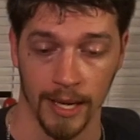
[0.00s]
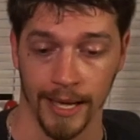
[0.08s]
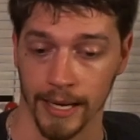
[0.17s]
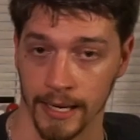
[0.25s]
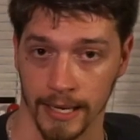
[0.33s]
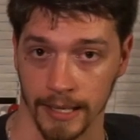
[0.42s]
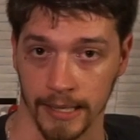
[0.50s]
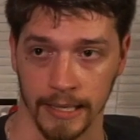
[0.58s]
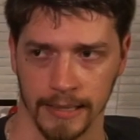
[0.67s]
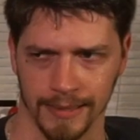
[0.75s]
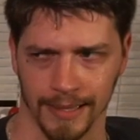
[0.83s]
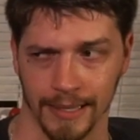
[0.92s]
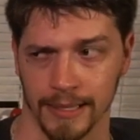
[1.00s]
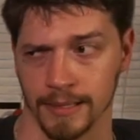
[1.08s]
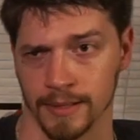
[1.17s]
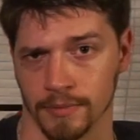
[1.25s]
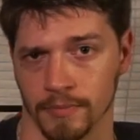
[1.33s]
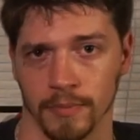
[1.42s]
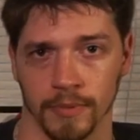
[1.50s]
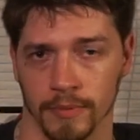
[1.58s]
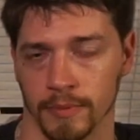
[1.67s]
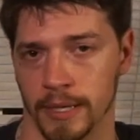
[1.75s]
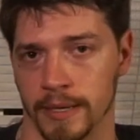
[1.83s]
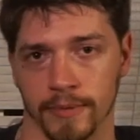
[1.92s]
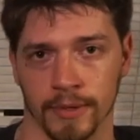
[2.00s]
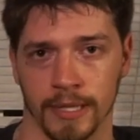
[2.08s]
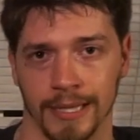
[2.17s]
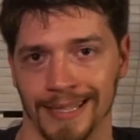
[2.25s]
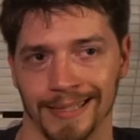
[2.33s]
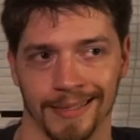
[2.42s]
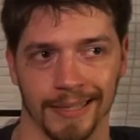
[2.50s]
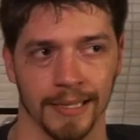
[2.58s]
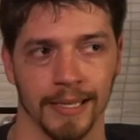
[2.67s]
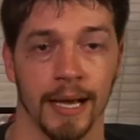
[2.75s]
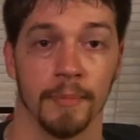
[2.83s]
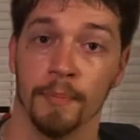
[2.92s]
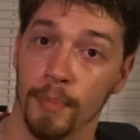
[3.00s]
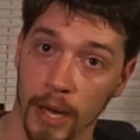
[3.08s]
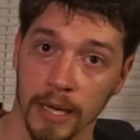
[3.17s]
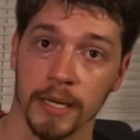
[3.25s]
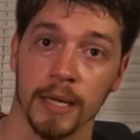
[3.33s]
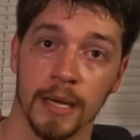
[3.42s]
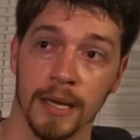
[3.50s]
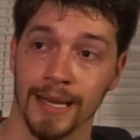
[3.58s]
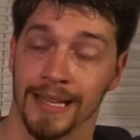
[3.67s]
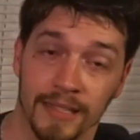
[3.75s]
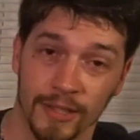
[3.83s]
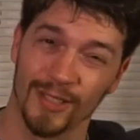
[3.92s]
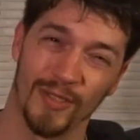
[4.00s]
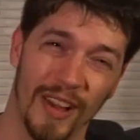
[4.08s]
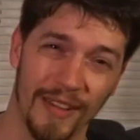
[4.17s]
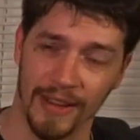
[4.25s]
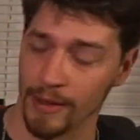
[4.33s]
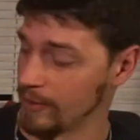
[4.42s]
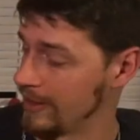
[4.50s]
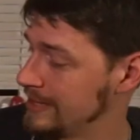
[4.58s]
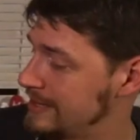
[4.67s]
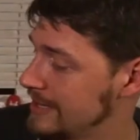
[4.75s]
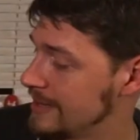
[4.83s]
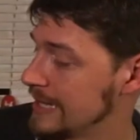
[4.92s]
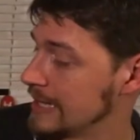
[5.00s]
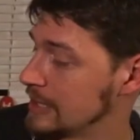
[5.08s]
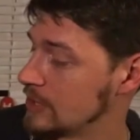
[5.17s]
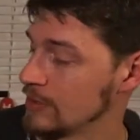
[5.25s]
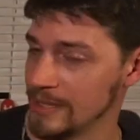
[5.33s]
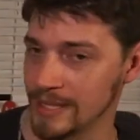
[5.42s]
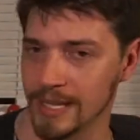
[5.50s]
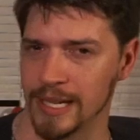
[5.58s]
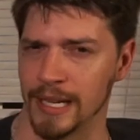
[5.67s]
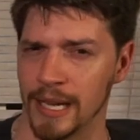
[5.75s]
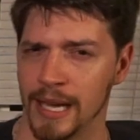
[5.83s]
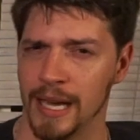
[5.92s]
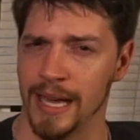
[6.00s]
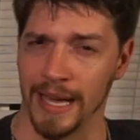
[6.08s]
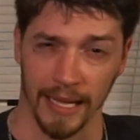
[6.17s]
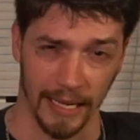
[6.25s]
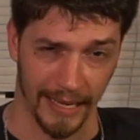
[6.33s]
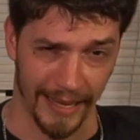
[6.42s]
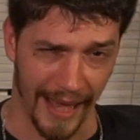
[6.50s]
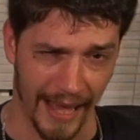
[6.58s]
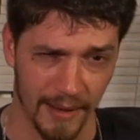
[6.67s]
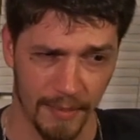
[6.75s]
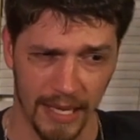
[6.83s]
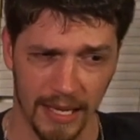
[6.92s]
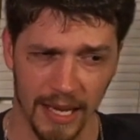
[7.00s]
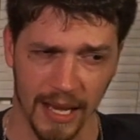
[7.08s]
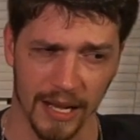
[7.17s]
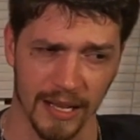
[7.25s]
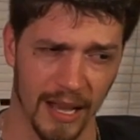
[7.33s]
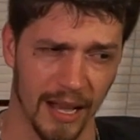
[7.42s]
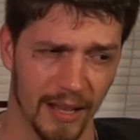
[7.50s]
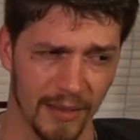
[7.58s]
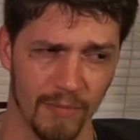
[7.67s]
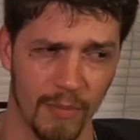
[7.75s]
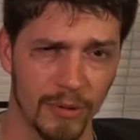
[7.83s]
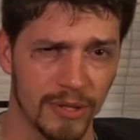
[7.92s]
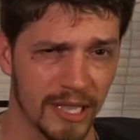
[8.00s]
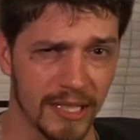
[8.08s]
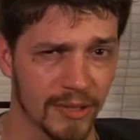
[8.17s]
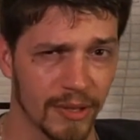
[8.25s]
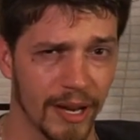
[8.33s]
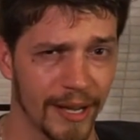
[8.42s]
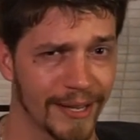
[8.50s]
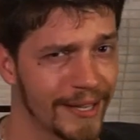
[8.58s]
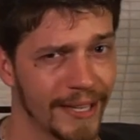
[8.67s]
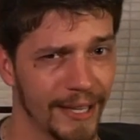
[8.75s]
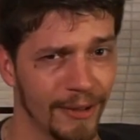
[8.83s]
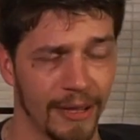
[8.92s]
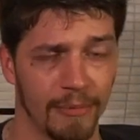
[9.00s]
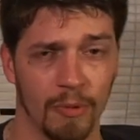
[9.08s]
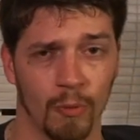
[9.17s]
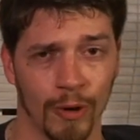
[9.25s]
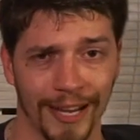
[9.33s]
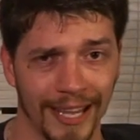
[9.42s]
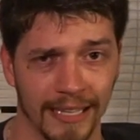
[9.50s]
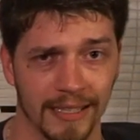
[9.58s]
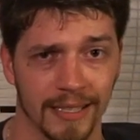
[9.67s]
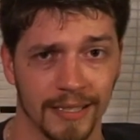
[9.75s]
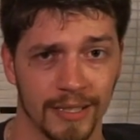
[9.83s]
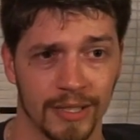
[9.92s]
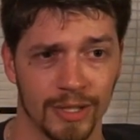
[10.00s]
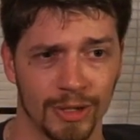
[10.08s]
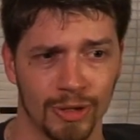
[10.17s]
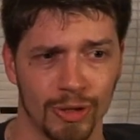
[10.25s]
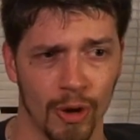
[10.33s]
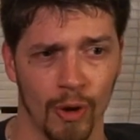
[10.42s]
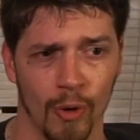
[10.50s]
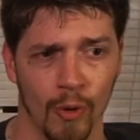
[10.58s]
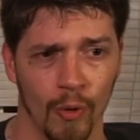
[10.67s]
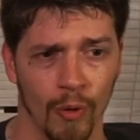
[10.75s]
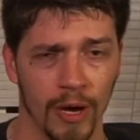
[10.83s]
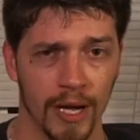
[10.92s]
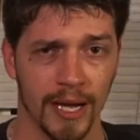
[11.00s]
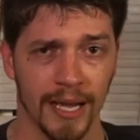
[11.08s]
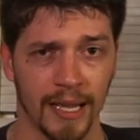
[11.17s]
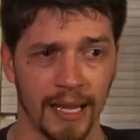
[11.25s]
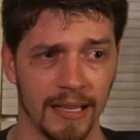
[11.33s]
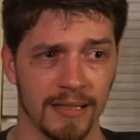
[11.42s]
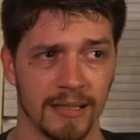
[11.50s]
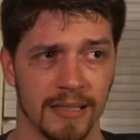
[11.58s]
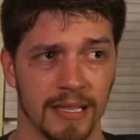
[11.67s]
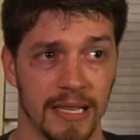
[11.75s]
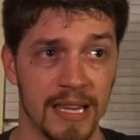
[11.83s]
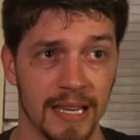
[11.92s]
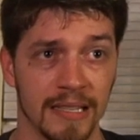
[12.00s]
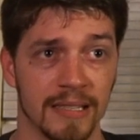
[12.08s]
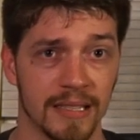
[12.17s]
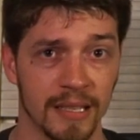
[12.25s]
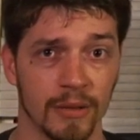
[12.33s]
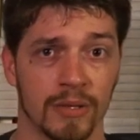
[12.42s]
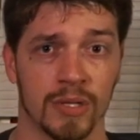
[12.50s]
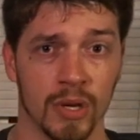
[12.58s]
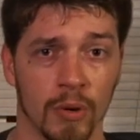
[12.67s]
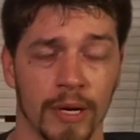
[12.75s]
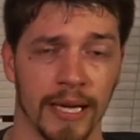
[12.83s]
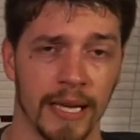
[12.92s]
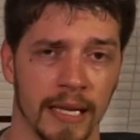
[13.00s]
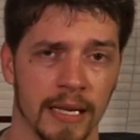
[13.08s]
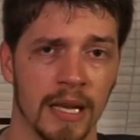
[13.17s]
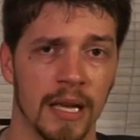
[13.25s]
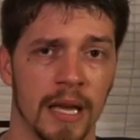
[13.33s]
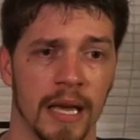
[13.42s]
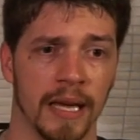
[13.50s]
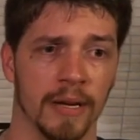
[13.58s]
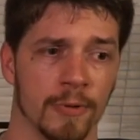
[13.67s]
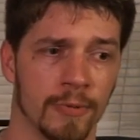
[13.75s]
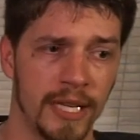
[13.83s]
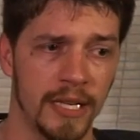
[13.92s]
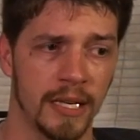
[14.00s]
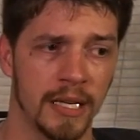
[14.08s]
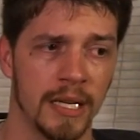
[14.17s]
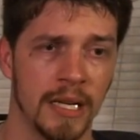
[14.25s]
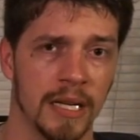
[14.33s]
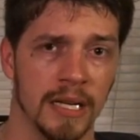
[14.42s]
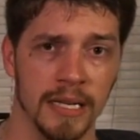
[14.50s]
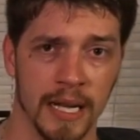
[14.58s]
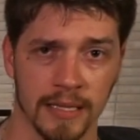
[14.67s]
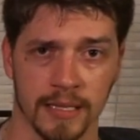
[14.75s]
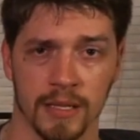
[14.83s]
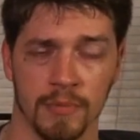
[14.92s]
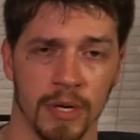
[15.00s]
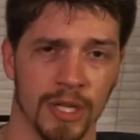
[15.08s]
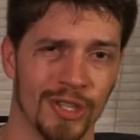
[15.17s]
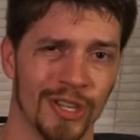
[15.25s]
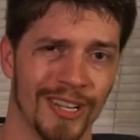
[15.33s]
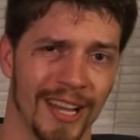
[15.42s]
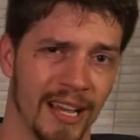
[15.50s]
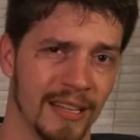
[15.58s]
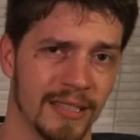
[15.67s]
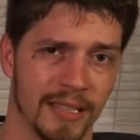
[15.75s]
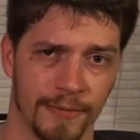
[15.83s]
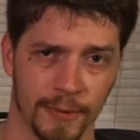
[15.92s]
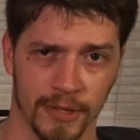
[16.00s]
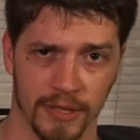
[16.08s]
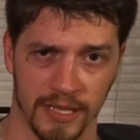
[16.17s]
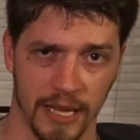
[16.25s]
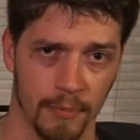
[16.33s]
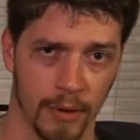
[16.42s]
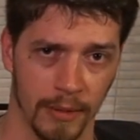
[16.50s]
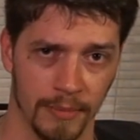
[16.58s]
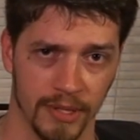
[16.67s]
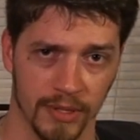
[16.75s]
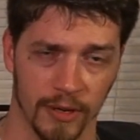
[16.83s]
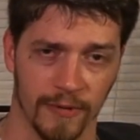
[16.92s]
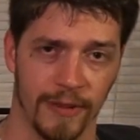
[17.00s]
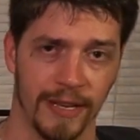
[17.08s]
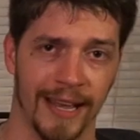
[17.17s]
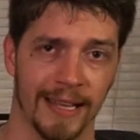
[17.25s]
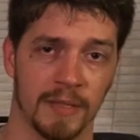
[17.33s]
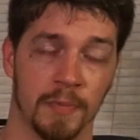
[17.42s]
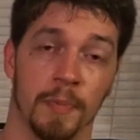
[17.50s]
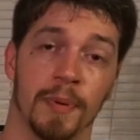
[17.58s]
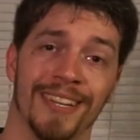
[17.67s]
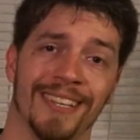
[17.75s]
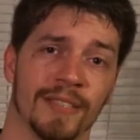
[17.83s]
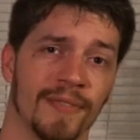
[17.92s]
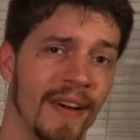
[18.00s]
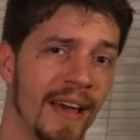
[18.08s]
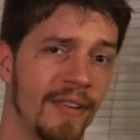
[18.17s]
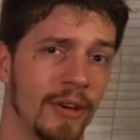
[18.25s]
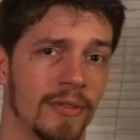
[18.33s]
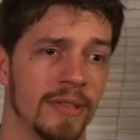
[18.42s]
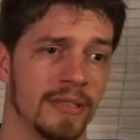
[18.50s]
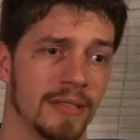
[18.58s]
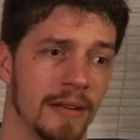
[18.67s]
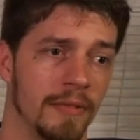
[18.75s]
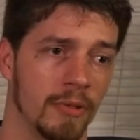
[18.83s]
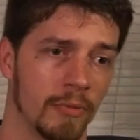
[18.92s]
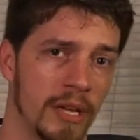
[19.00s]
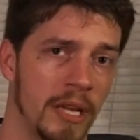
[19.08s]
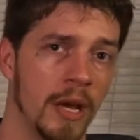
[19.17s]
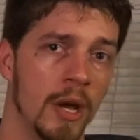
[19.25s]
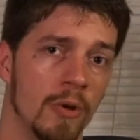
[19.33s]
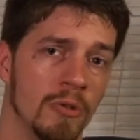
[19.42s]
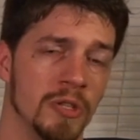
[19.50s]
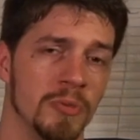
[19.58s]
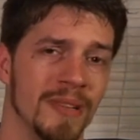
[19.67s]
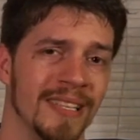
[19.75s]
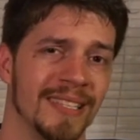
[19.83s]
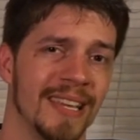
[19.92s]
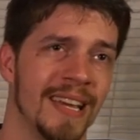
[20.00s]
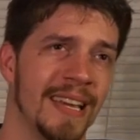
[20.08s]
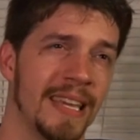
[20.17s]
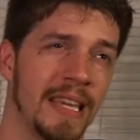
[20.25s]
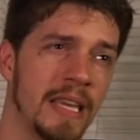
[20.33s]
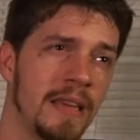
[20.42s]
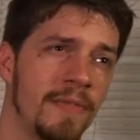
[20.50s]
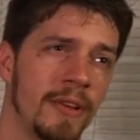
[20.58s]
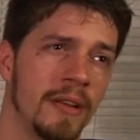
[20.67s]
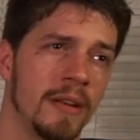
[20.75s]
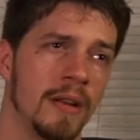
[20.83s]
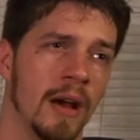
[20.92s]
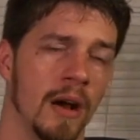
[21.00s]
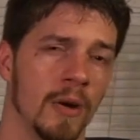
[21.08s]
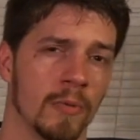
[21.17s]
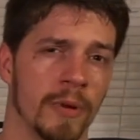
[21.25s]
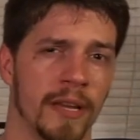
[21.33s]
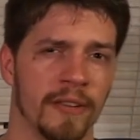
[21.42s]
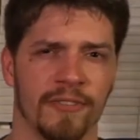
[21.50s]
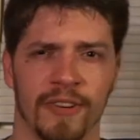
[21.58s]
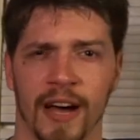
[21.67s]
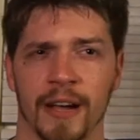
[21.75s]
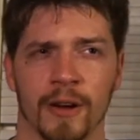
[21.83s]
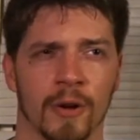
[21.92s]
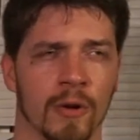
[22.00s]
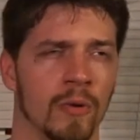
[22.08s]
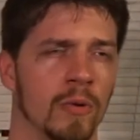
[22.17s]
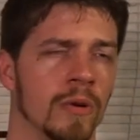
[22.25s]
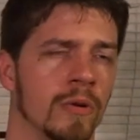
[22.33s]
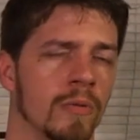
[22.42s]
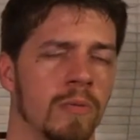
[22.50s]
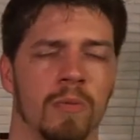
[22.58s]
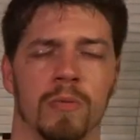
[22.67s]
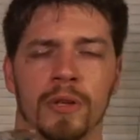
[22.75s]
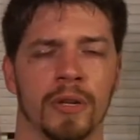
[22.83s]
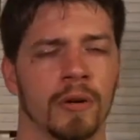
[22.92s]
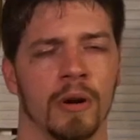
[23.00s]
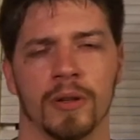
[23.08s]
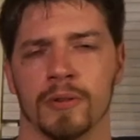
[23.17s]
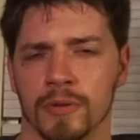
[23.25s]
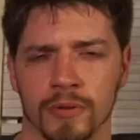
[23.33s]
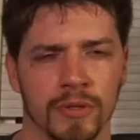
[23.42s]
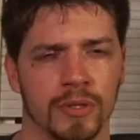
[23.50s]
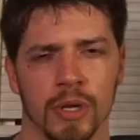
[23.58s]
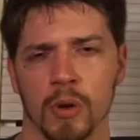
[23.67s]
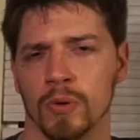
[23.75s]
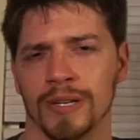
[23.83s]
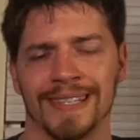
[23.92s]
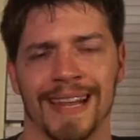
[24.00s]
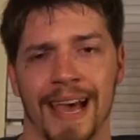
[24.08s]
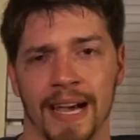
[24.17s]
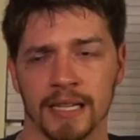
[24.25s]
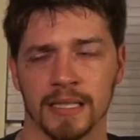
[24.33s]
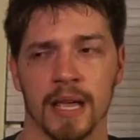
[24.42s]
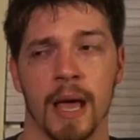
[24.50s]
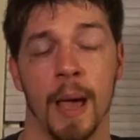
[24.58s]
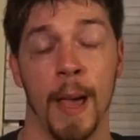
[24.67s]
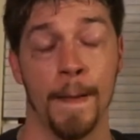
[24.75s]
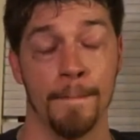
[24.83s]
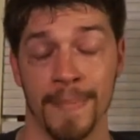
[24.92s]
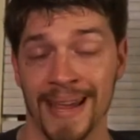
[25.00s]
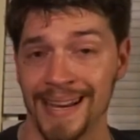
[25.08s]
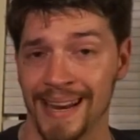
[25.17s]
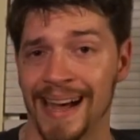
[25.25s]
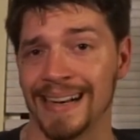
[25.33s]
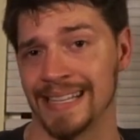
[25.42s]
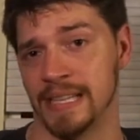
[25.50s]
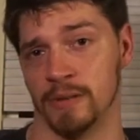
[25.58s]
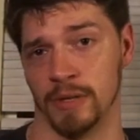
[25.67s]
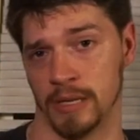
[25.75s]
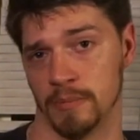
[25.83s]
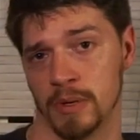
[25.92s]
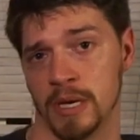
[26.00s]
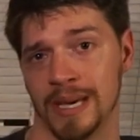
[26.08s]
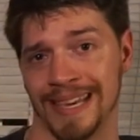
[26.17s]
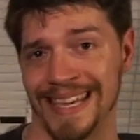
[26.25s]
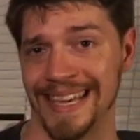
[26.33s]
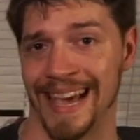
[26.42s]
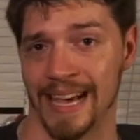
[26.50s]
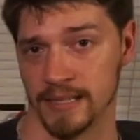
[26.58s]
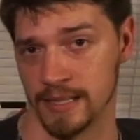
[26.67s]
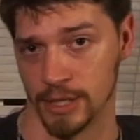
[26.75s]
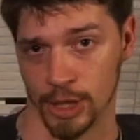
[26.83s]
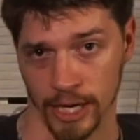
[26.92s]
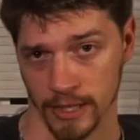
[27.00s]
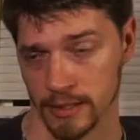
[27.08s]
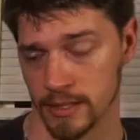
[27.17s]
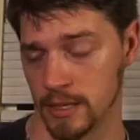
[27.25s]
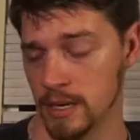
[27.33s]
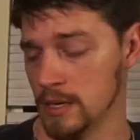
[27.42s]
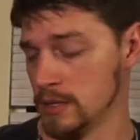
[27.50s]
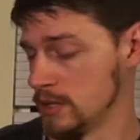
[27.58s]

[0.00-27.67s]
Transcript: And in that case, I guess, whatever, then he's going to die. But he still has 5 health is the thing. So it's like, in Academy, most things are not going to kill him in 1 hit. So he can still soak a hit. In Arena, not so much. Kind of suffers the same problem as Dark Fiend Asp, but he has 5 health instead of 3, which means even a Ring of Fire or other zone attacks may not kill him. He has the chance.